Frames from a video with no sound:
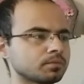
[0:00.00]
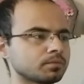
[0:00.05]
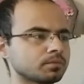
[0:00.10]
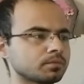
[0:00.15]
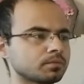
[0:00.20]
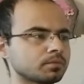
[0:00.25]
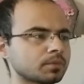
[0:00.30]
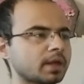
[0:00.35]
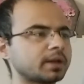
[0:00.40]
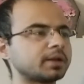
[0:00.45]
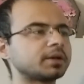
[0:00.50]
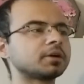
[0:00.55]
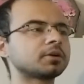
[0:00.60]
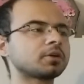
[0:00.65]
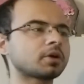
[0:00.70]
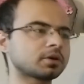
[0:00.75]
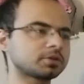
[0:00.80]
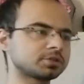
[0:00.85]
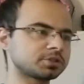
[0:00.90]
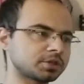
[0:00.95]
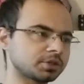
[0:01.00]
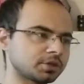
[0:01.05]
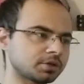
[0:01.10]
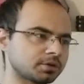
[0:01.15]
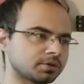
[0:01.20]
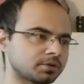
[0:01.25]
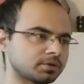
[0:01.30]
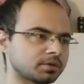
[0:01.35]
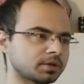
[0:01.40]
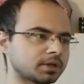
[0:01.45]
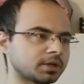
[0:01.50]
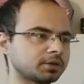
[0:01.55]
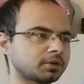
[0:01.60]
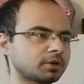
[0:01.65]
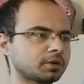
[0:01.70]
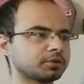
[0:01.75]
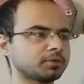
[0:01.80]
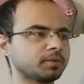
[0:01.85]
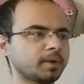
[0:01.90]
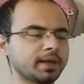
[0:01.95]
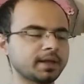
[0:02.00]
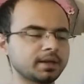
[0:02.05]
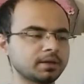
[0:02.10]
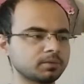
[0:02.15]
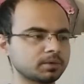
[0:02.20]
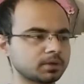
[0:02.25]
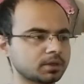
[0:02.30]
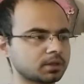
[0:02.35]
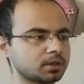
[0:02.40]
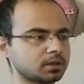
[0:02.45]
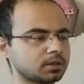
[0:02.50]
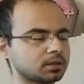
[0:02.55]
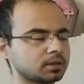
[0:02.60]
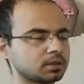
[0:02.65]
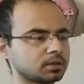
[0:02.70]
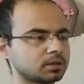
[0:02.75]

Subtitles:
I didn't talk to you, I didn't talk to anyone.